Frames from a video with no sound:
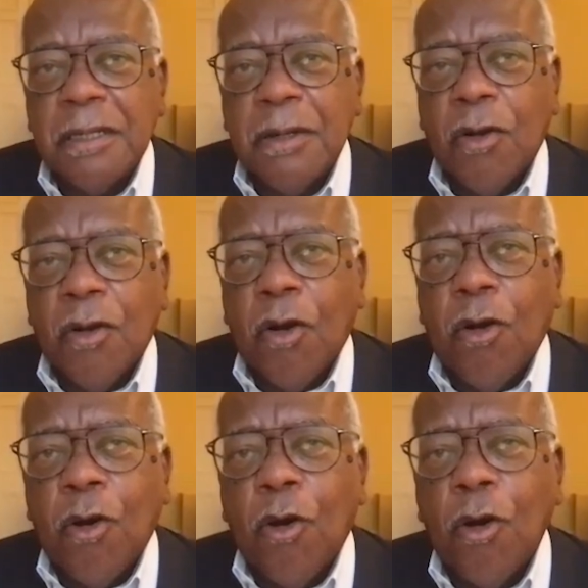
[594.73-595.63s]

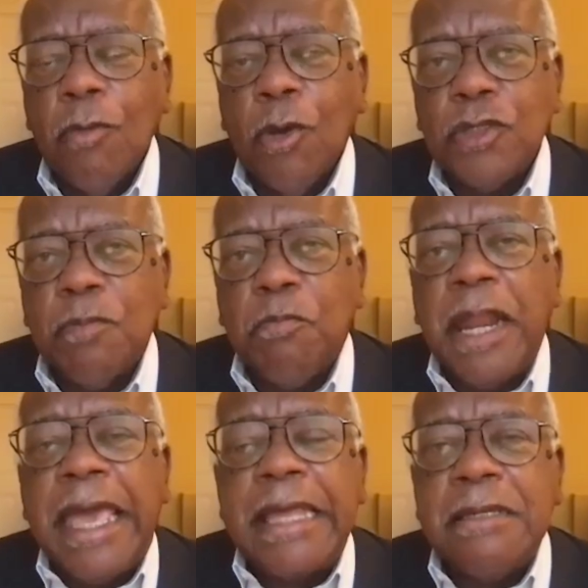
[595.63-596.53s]
almost
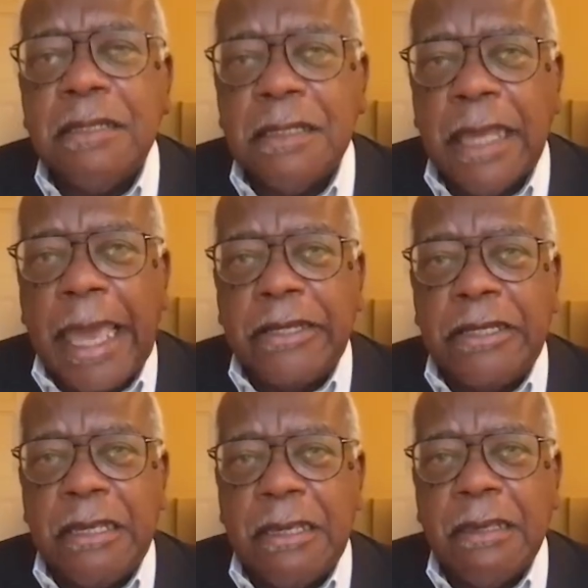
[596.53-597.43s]
bled in
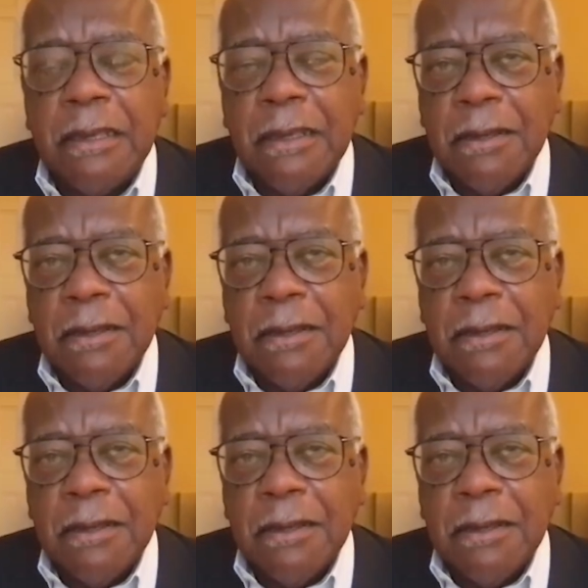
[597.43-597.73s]
agony